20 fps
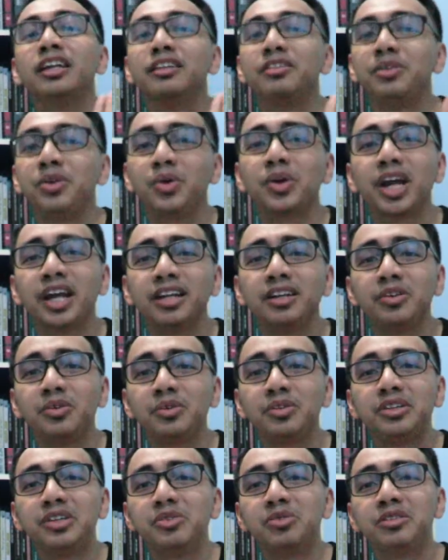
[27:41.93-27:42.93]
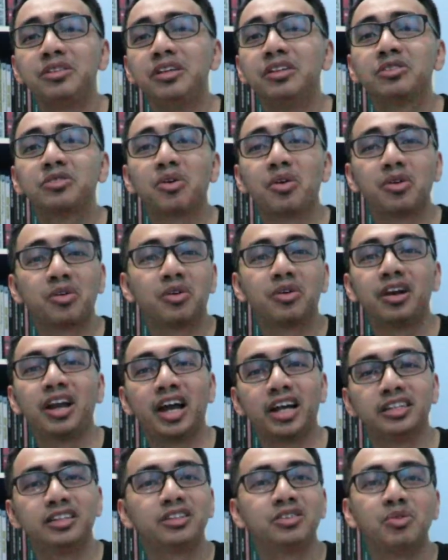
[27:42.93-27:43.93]
You can use Discord
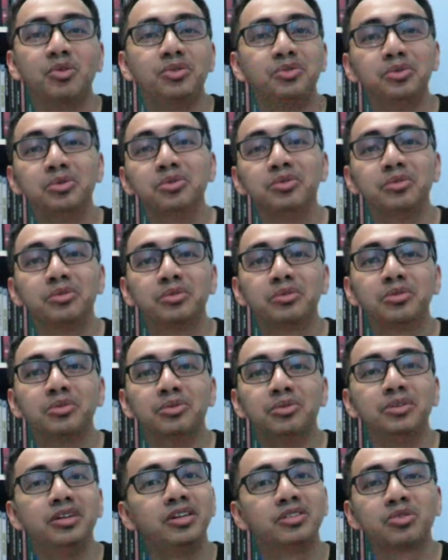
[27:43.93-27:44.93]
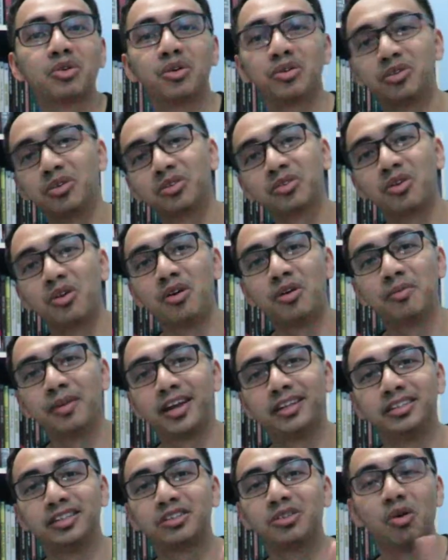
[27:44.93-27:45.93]
online. Just go to discord.com
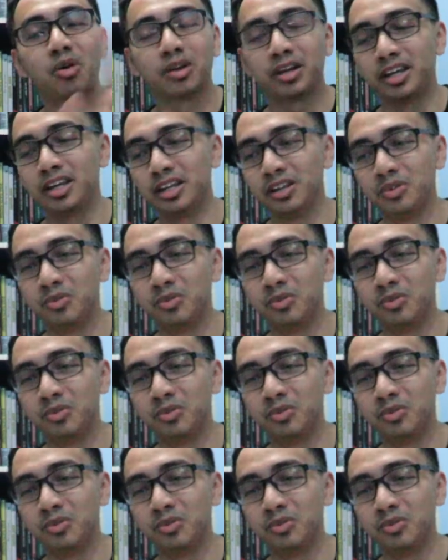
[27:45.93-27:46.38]
and just log in.